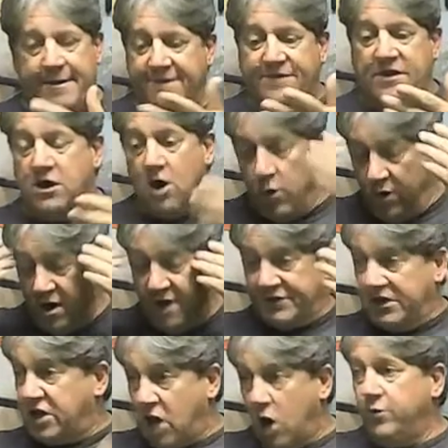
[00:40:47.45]
if you know enough to
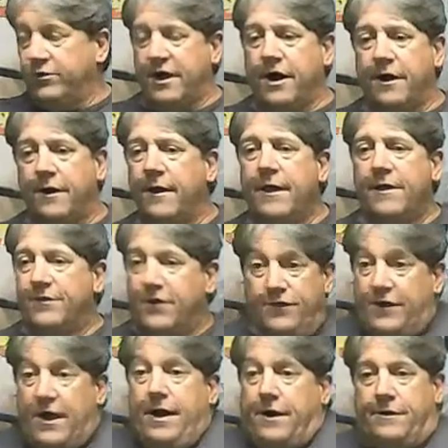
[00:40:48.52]
go there, they're
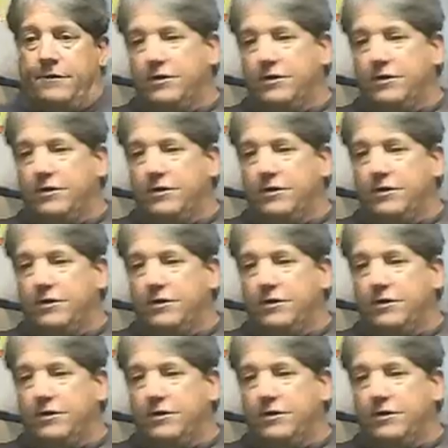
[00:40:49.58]
there.